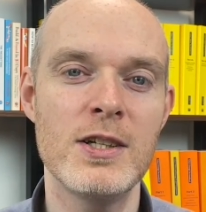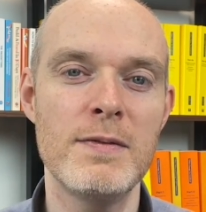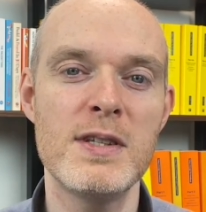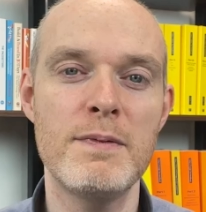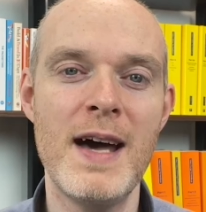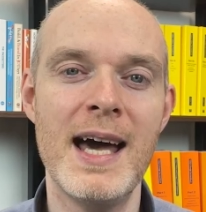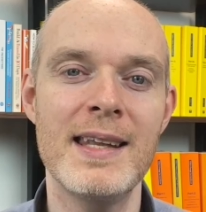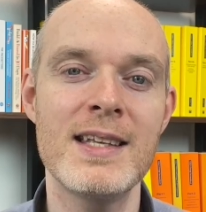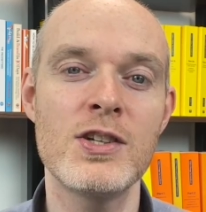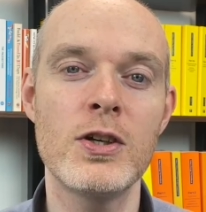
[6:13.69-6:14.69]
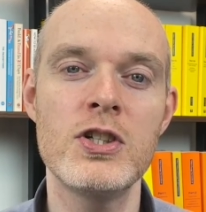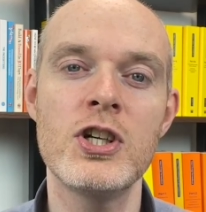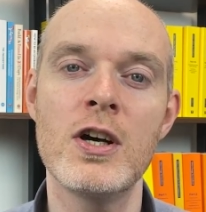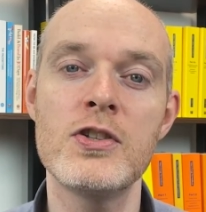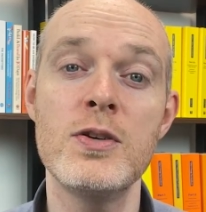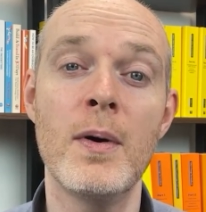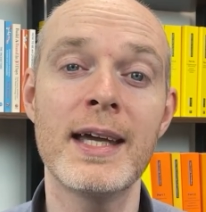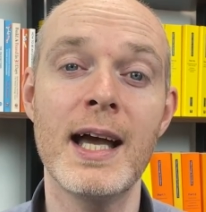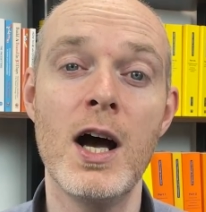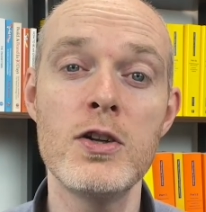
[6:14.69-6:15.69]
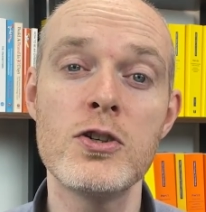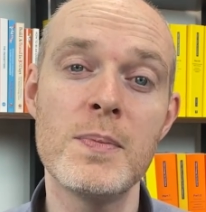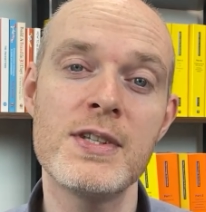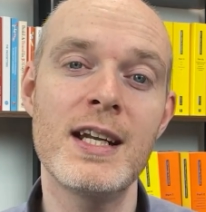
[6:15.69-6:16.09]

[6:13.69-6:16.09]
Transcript: if it's a van, there's a good chance you might get 100%